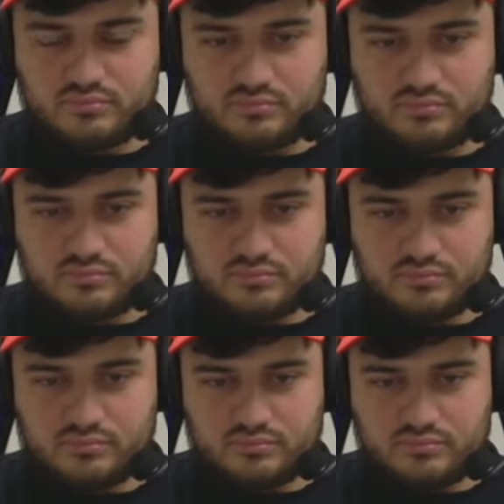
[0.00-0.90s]

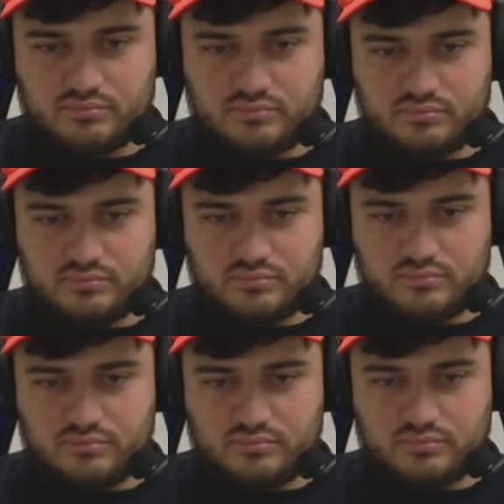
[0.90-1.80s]

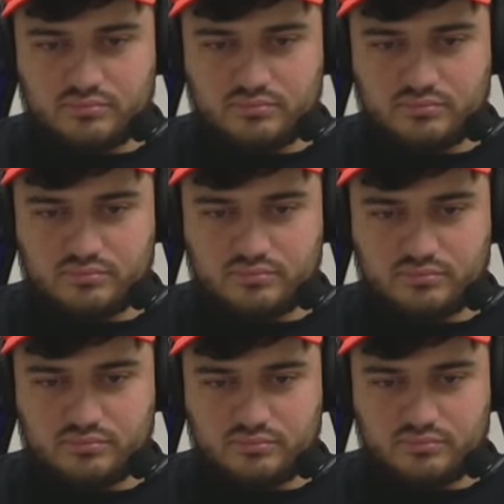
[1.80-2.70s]

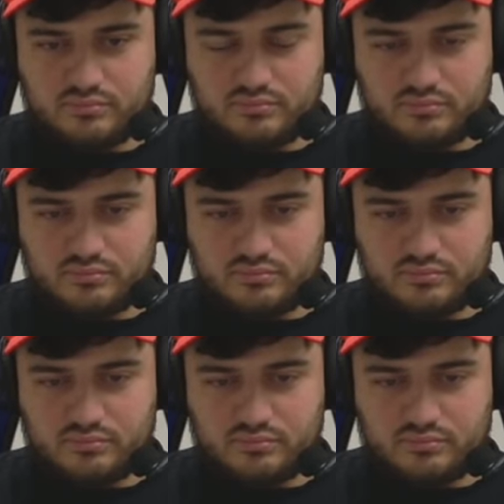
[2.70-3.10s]
[no speech]